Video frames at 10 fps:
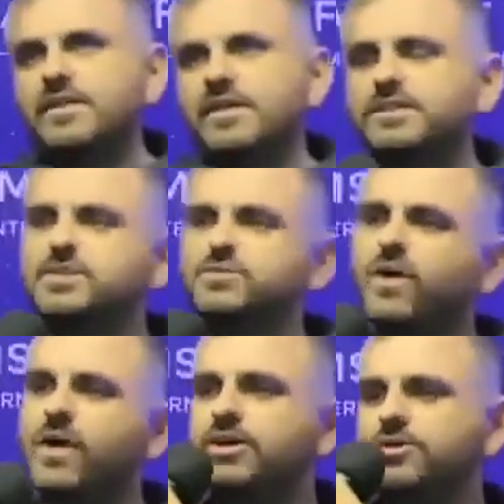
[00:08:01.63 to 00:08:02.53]
is
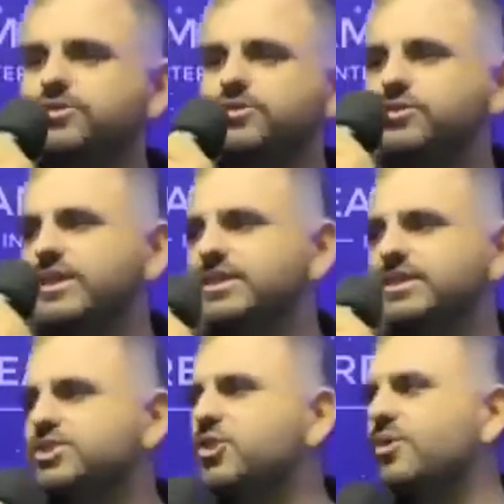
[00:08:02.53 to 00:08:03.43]
why what you're doing is
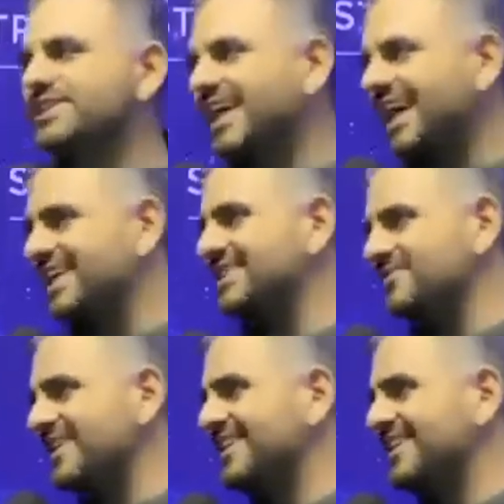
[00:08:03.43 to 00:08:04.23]
so exciting to me.